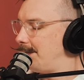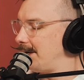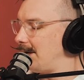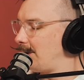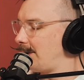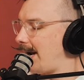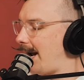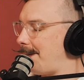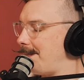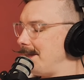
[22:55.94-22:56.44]
But
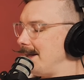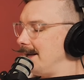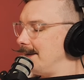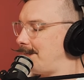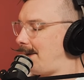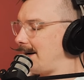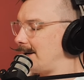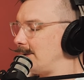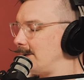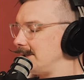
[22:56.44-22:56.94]
okay,
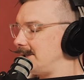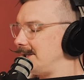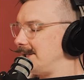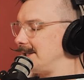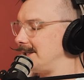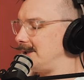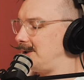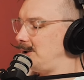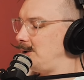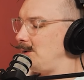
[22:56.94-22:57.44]
my question
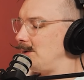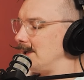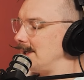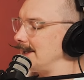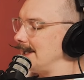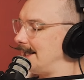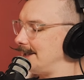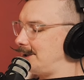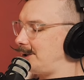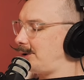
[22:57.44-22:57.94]
is, do you
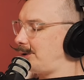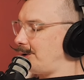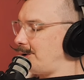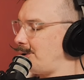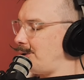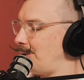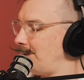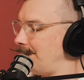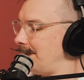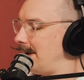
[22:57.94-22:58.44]
think that's
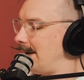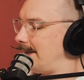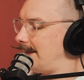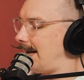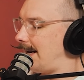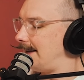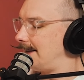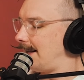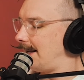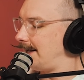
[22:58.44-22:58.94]
true?
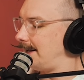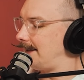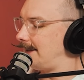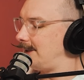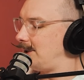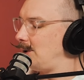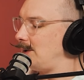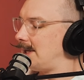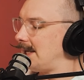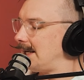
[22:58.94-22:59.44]
That
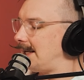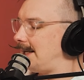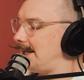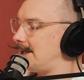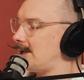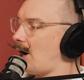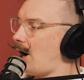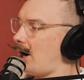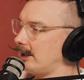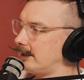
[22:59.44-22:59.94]
do you think he
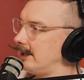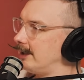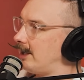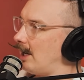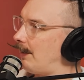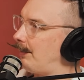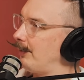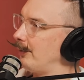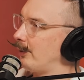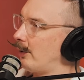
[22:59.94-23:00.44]
talked to
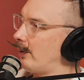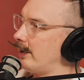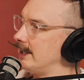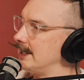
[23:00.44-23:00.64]
Dumbledore